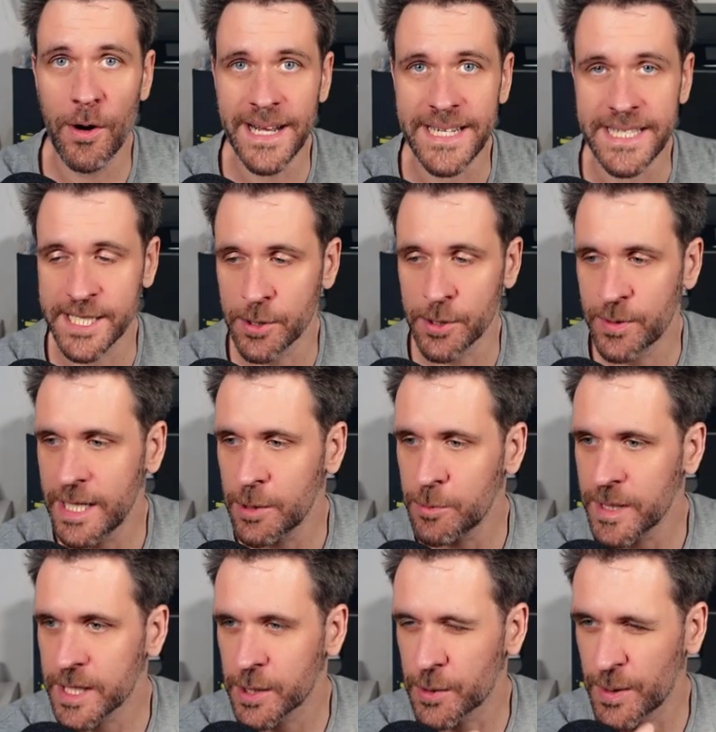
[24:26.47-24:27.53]
All right, so here
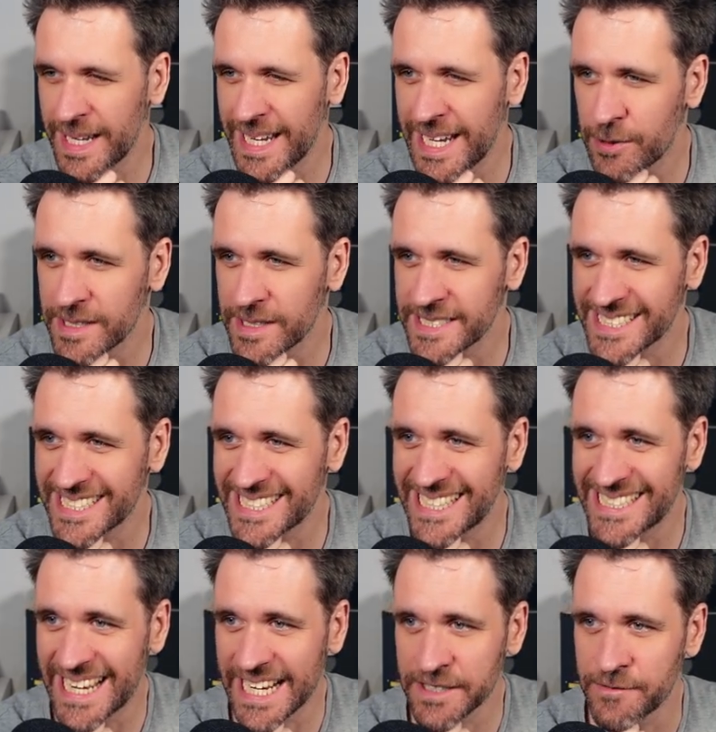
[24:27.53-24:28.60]
we go. Here is the
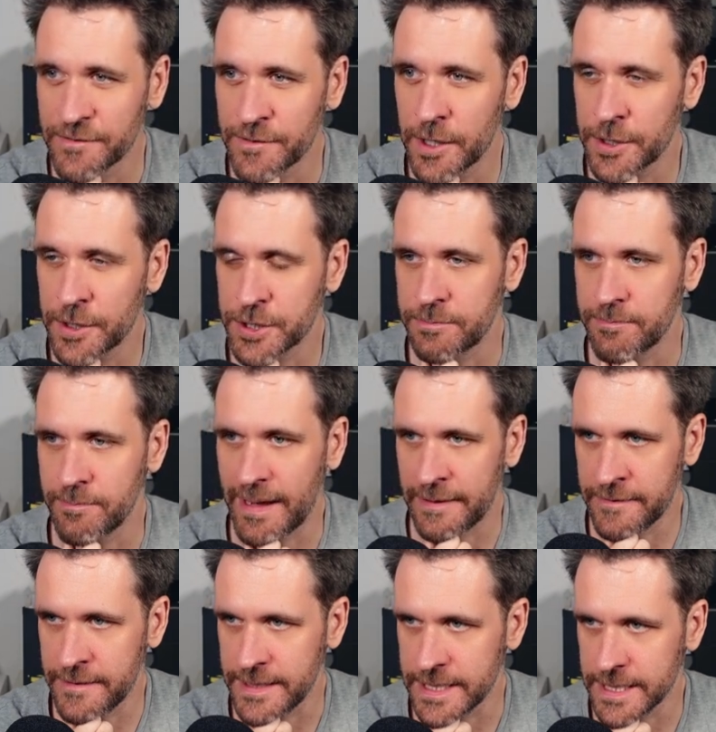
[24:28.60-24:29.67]
detect version
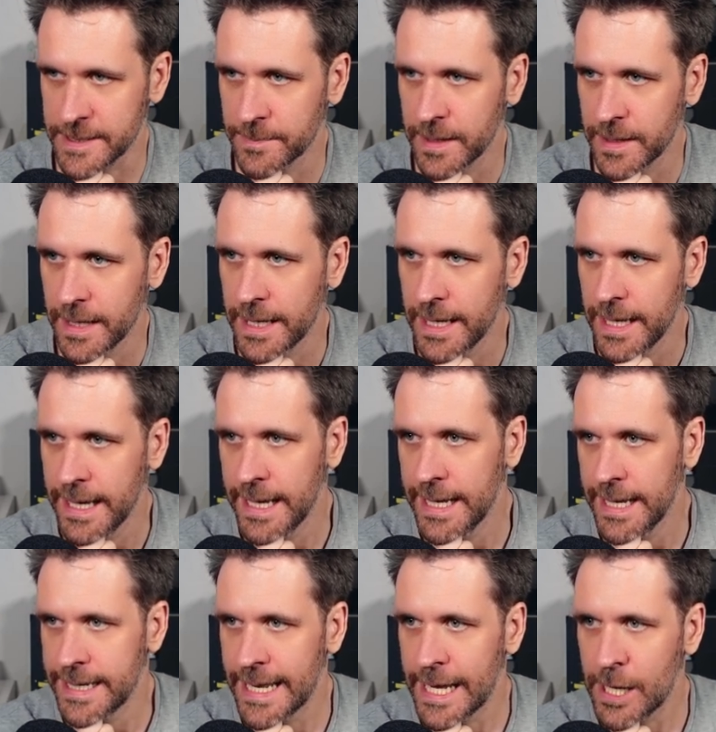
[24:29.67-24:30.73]
method.
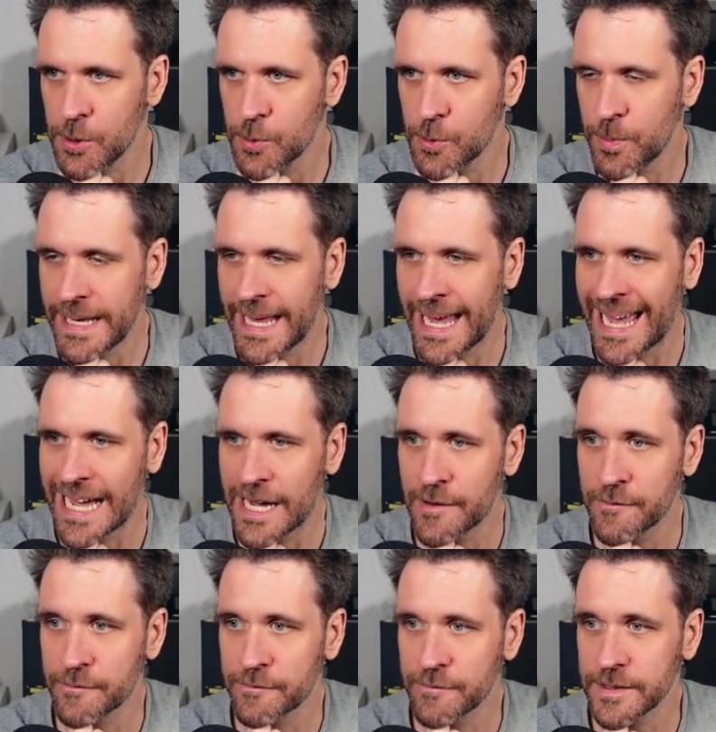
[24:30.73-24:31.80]
Now we
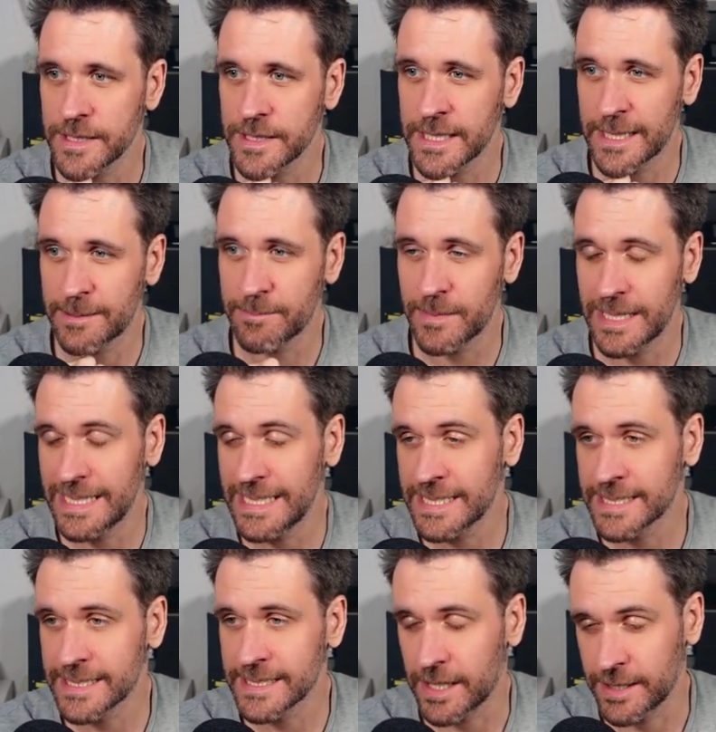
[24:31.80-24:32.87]
have
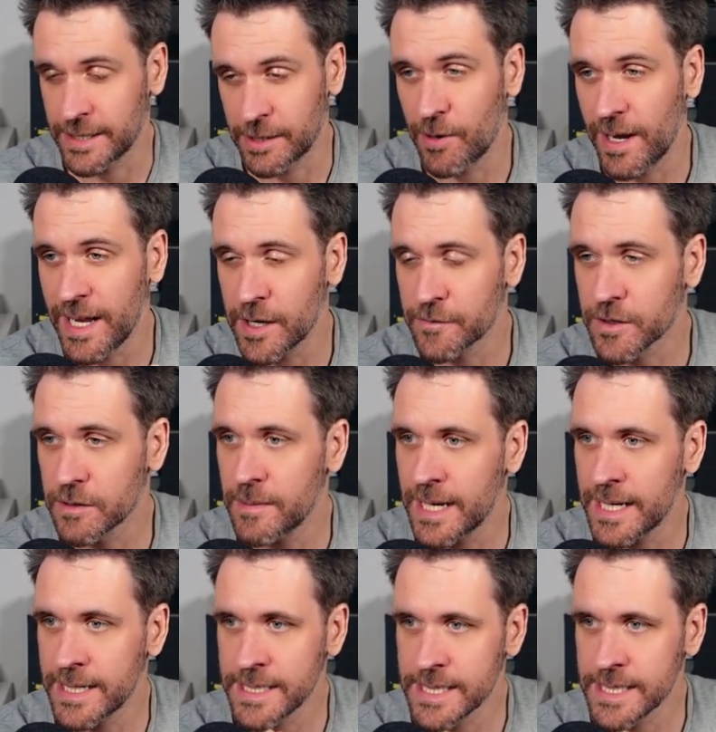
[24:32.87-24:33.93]
an array of
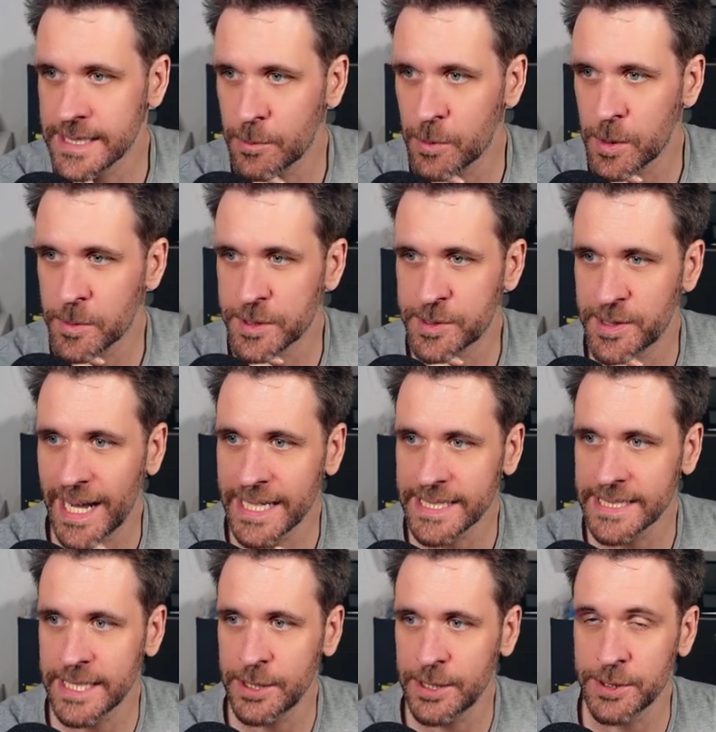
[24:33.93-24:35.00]
commands that we want to
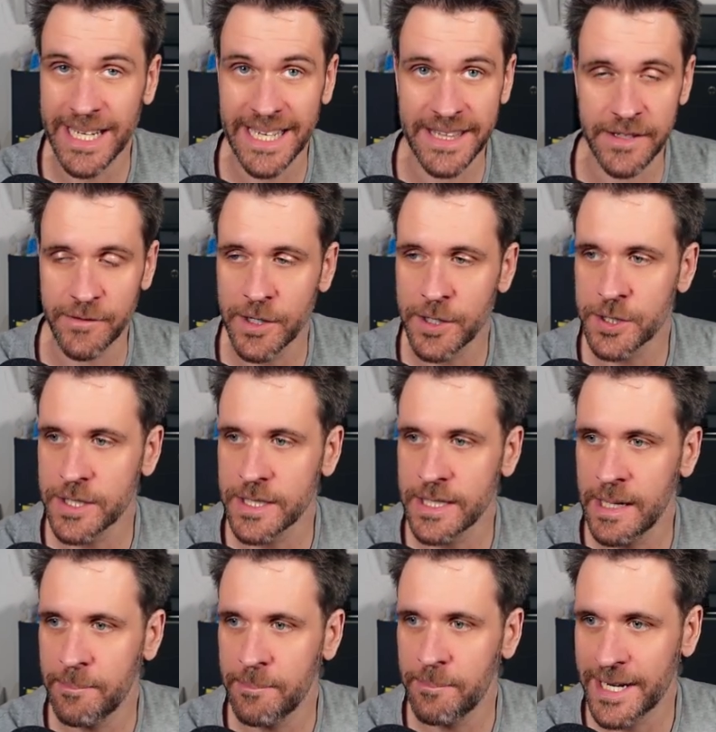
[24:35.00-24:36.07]
execute to get the
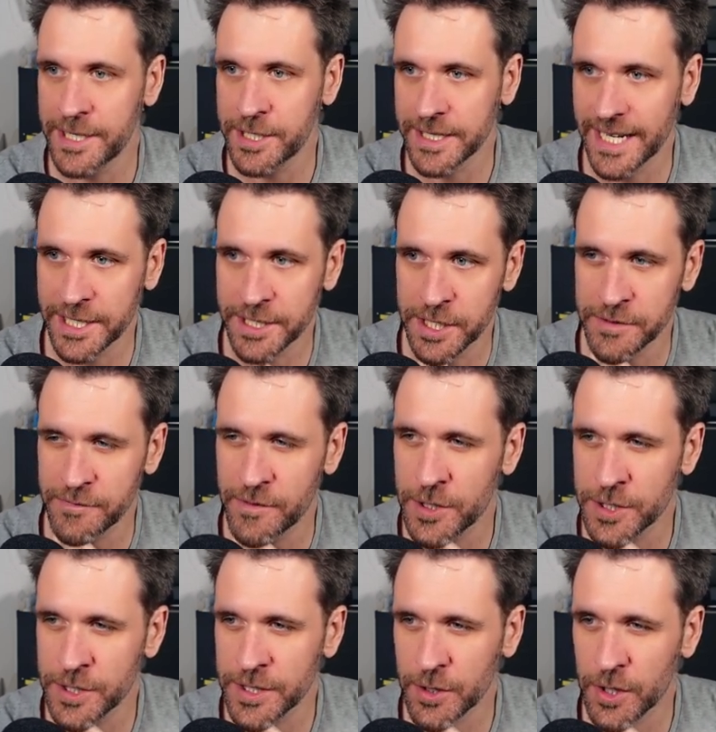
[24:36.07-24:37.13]
version, magic
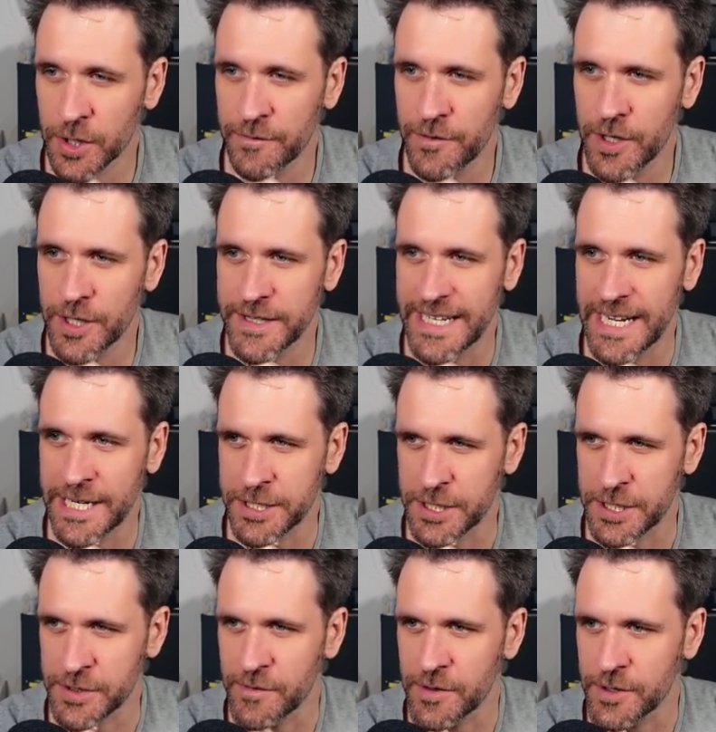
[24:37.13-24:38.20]
version, convert
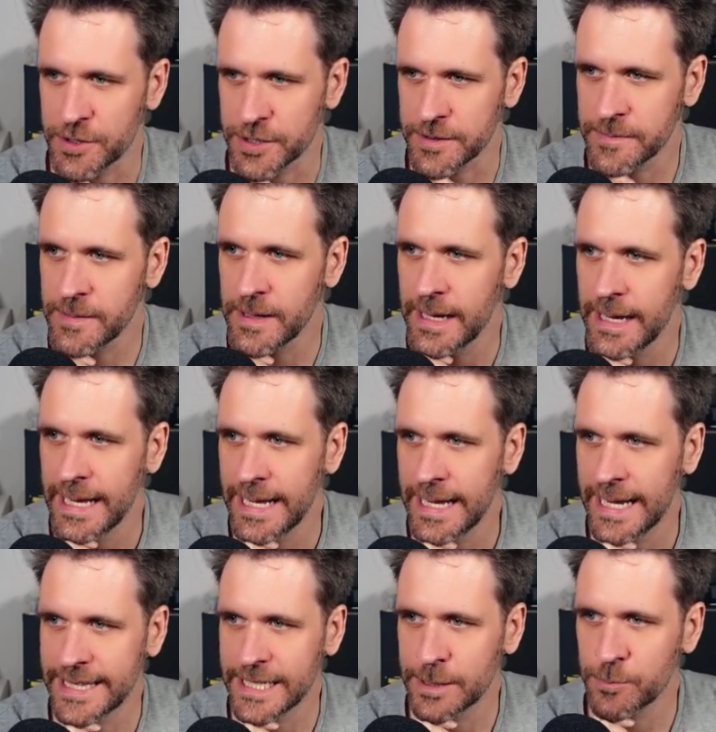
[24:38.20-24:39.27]
version.
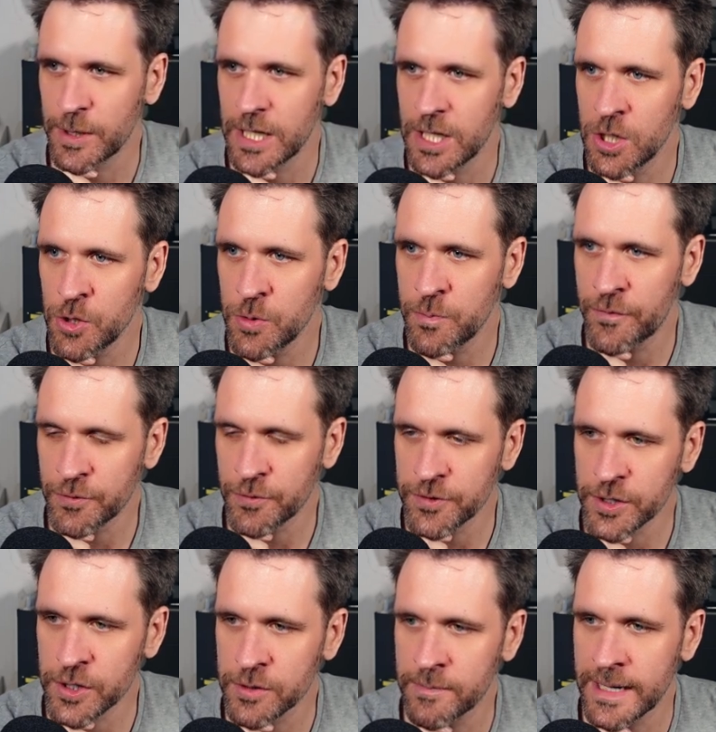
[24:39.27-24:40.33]
And then we loop through
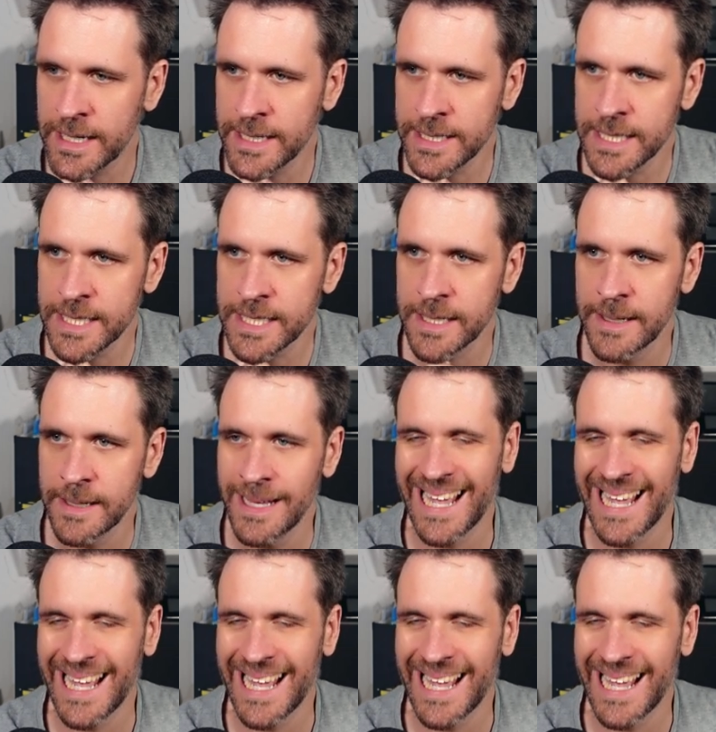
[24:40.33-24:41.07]
the commands